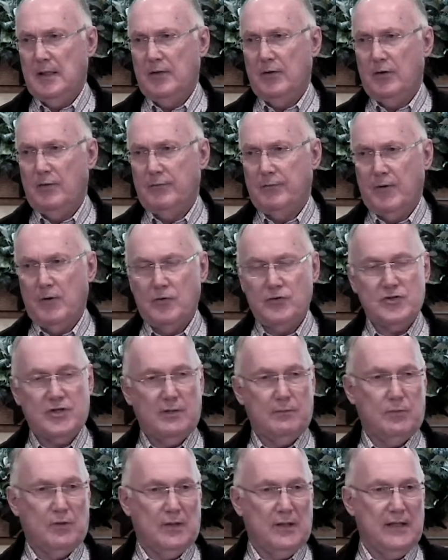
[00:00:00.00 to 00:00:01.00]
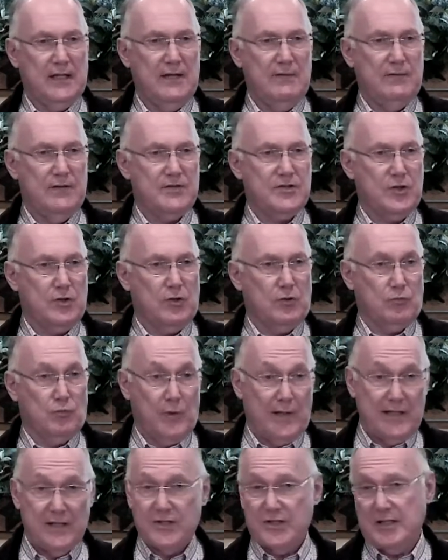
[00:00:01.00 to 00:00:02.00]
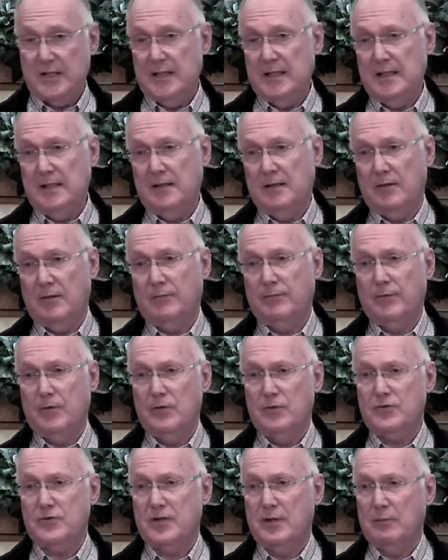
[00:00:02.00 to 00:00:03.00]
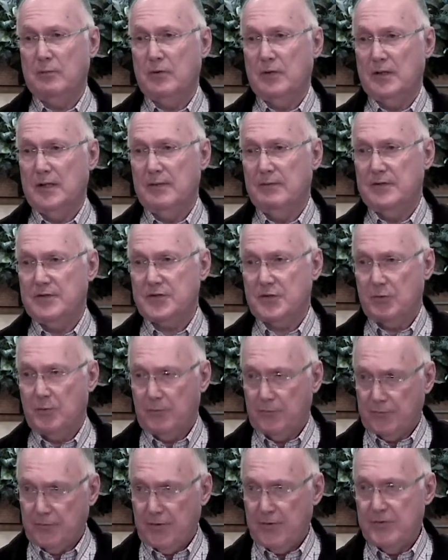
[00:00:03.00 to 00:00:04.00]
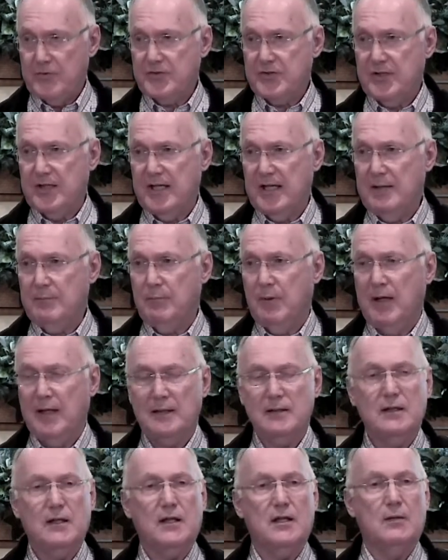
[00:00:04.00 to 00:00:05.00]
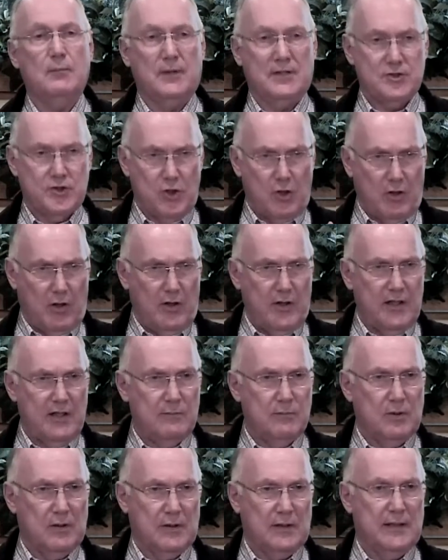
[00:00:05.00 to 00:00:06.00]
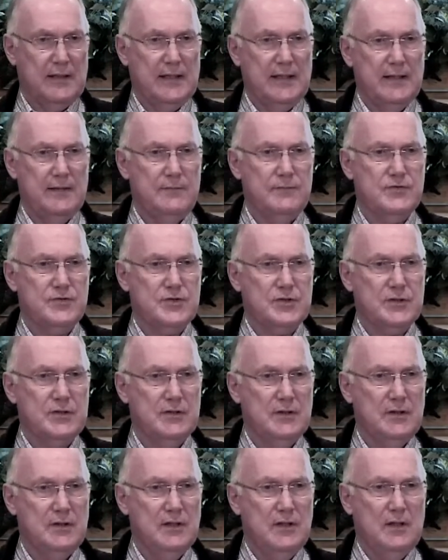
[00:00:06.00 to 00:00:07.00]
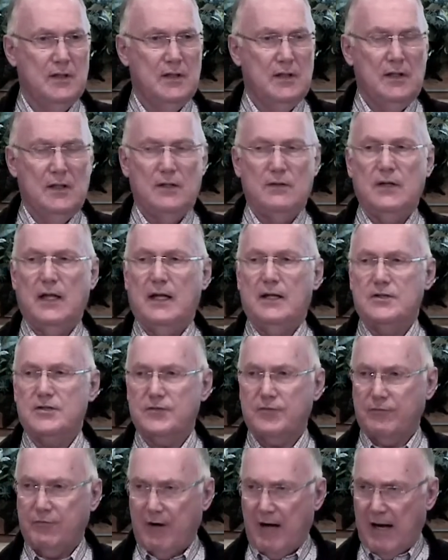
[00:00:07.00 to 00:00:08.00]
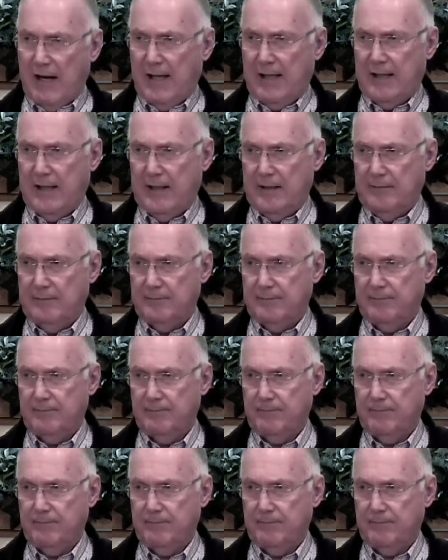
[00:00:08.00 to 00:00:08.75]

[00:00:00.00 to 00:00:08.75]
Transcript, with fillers: There are folks that believe it's on Wednesday. There are folks that believe it's on Thursday, but the majority believes that it's Friday.